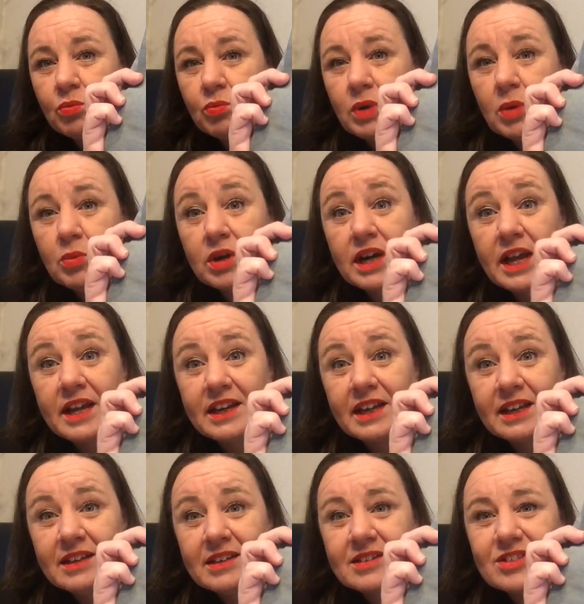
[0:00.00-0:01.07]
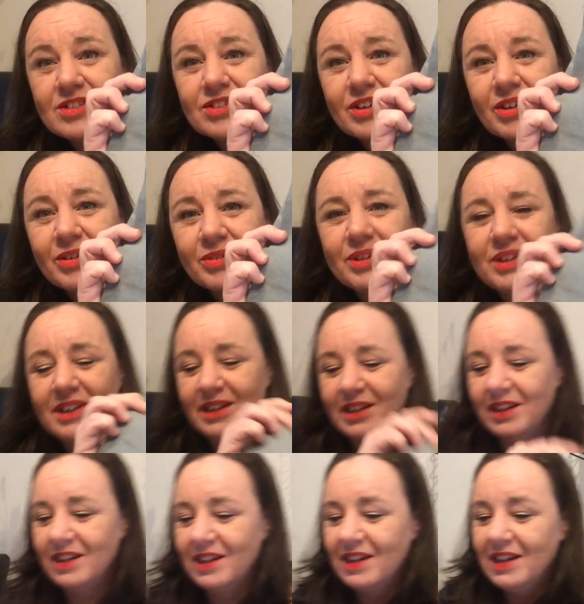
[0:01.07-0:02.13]
where we're heading. So
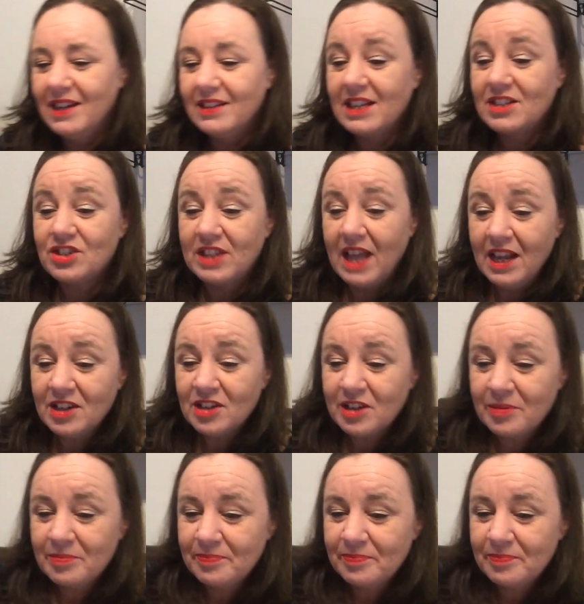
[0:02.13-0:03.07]
that's that.